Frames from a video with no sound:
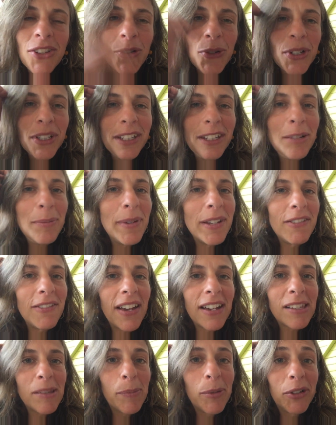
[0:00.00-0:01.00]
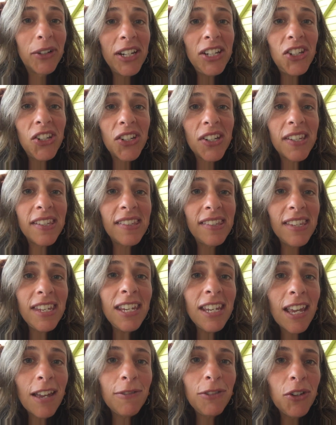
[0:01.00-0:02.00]
do a little bit of exploration to
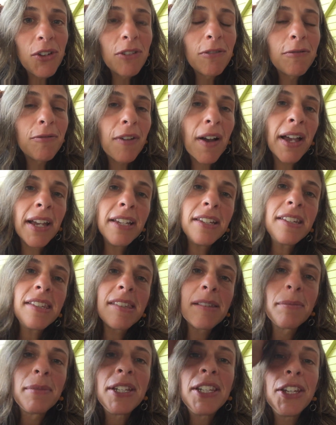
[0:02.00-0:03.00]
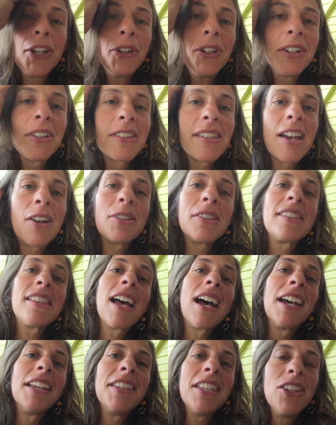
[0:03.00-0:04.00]
see if you can find some materials
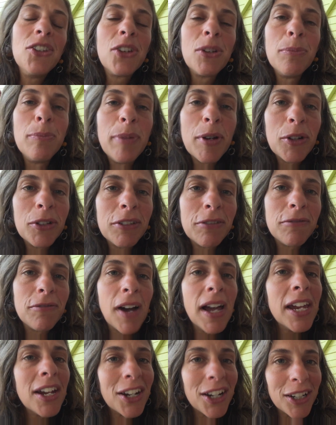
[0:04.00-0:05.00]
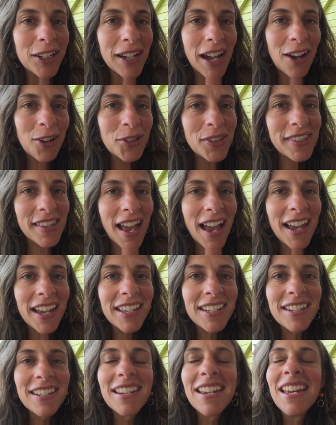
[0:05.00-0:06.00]
outside that you can build a fire
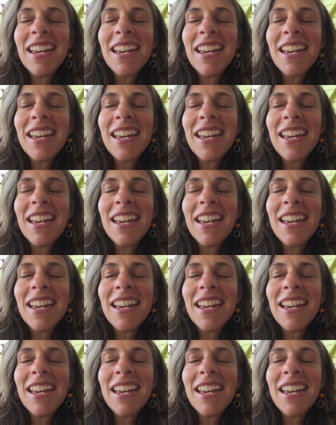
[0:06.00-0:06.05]
outside.